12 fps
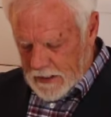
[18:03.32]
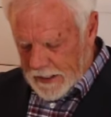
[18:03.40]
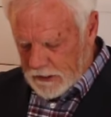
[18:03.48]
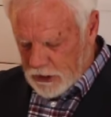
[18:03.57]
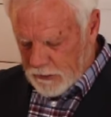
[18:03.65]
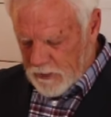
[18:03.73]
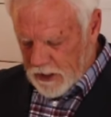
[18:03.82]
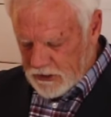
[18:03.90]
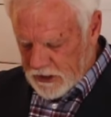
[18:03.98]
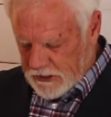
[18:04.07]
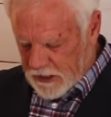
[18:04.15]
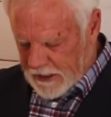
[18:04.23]

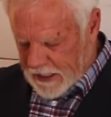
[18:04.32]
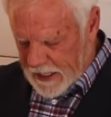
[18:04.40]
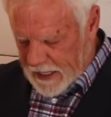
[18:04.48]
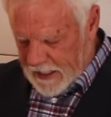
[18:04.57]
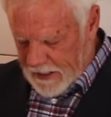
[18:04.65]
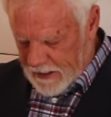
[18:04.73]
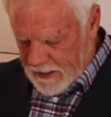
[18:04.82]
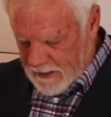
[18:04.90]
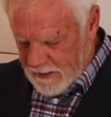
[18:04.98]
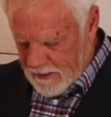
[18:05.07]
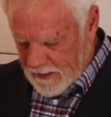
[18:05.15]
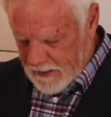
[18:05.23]
Insomuch that the king
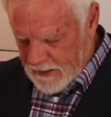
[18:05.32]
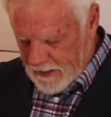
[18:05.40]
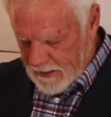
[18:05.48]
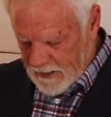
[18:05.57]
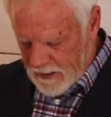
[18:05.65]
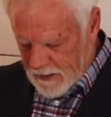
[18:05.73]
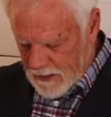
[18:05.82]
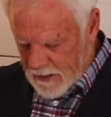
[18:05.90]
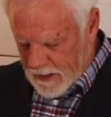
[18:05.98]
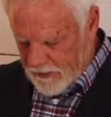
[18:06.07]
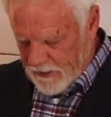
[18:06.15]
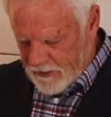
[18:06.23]
and